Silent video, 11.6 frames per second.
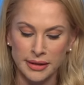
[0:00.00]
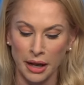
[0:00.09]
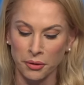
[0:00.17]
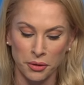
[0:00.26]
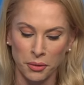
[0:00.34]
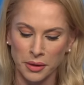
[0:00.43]
I
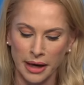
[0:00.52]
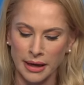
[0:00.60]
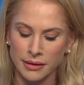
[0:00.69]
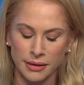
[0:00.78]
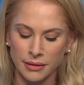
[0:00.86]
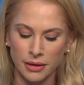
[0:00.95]
don't know what A
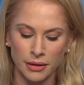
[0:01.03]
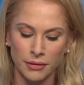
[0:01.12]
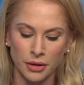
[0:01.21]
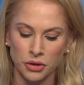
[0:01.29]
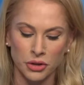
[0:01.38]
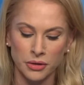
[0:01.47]
D and D
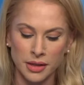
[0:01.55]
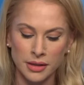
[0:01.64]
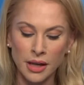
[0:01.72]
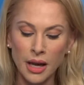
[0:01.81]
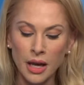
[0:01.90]
insurance is.